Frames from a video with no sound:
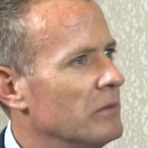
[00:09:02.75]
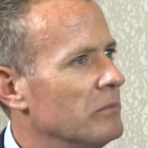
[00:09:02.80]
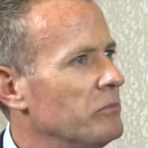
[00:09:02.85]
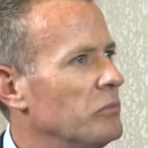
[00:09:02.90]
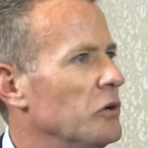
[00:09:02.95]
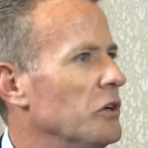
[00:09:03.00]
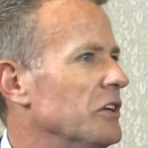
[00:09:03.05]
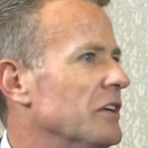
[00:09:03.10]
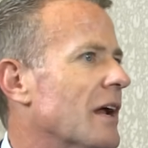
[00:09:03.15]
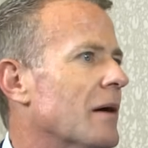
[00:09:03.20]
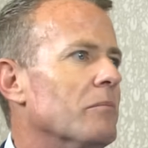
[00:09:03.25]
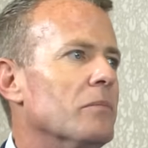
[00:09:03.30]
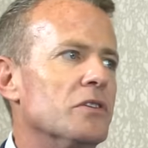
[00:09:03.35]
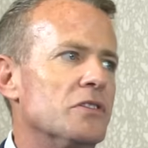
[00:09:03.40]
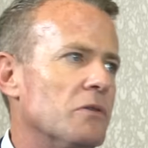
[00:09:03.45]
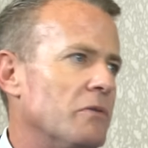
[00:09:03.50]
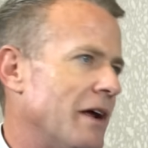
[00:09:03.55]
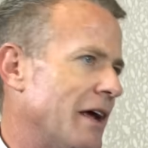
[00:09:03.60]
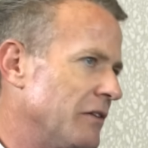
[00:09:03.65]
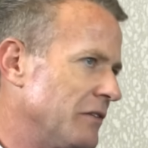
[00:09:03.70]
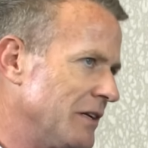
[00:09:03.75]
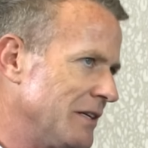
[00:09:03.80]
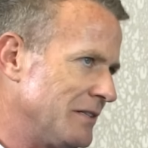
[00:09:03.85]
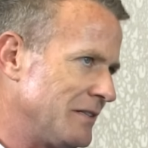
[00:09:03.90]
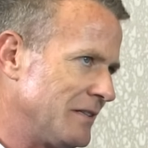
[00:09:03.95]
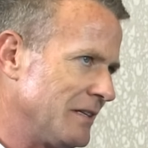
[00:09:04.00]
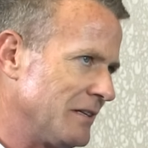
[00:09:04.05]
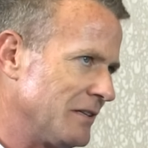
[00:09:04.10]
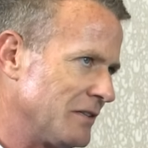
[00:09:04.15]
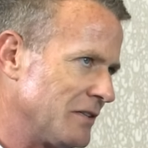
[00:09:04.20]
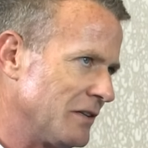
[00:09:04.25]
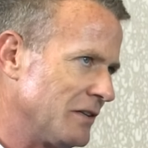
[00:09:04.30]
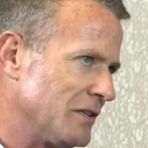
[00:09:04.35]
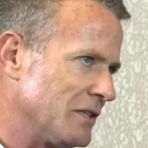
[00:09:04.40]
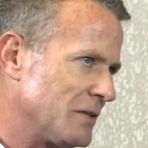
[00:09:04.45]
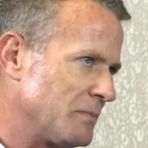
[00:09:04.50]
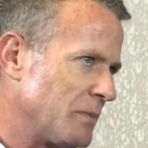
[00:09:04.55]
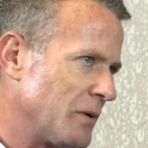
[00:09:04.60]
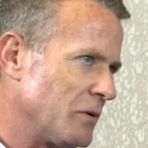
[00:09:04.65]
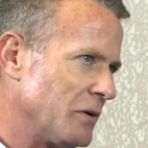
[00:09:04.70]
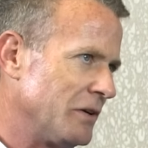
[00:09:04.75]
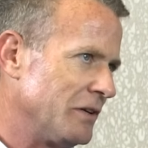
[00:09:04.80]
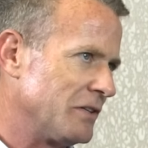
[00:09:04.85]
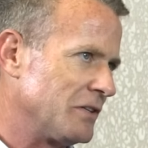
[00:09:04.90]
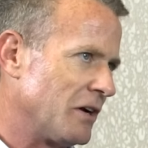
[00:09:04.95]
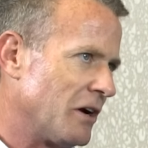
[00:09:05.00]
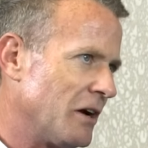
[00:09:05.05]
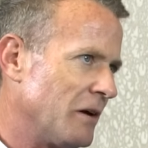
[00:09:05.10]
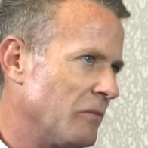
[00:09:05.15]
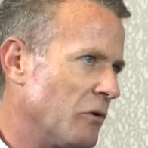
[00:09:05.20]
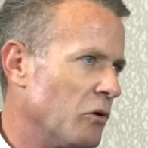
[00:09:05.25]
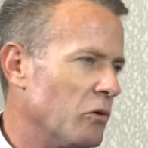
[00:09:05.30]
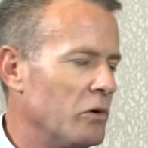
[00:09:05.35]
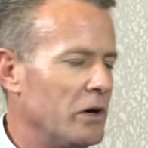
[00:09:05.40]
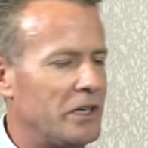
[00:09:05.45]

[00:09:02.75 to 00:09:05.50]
putting numbers around these things at this point in time. All